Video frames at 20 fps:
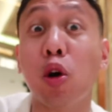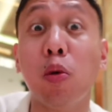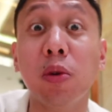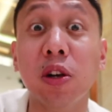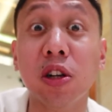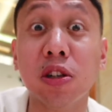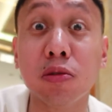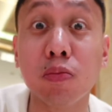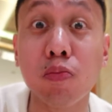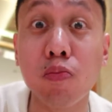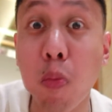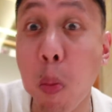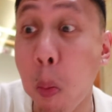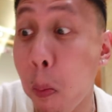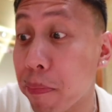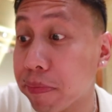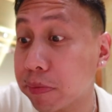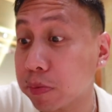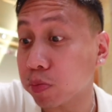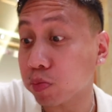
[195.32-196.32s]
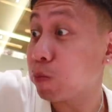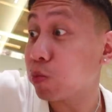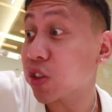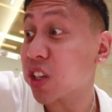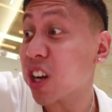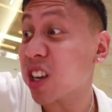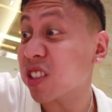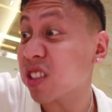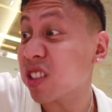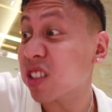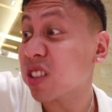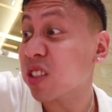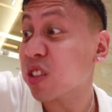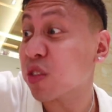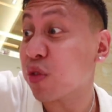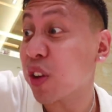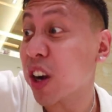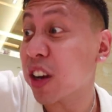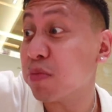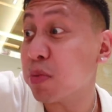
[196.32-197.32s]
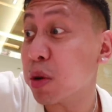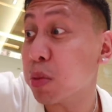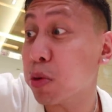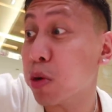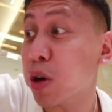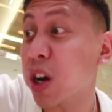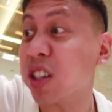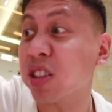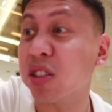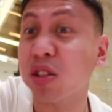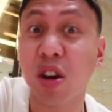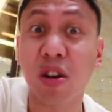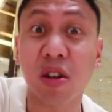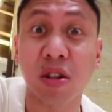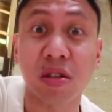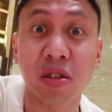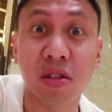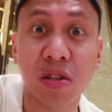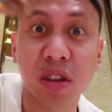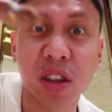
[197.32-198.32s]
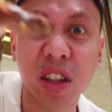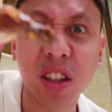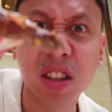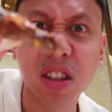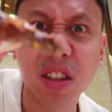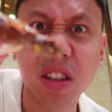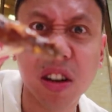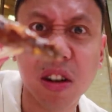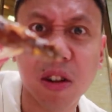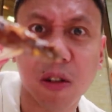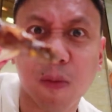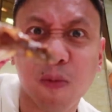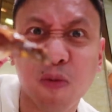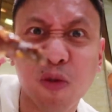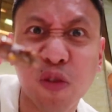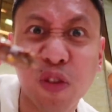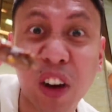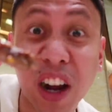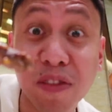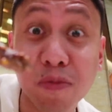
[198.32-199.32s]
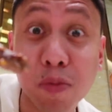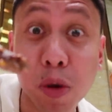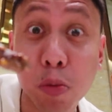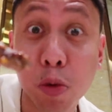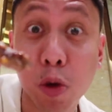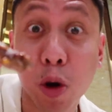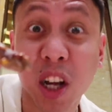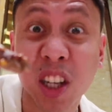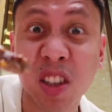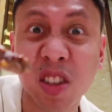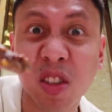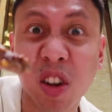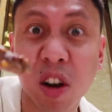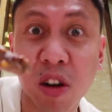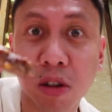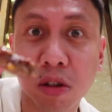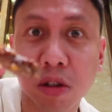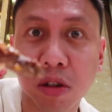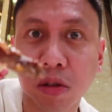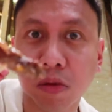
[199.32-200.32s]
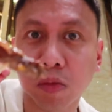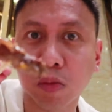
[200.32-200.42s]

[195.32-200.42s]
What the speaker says: my gosh. Guys, this is 5 Mabuhay stars. This is your 5 Mabuhay stars.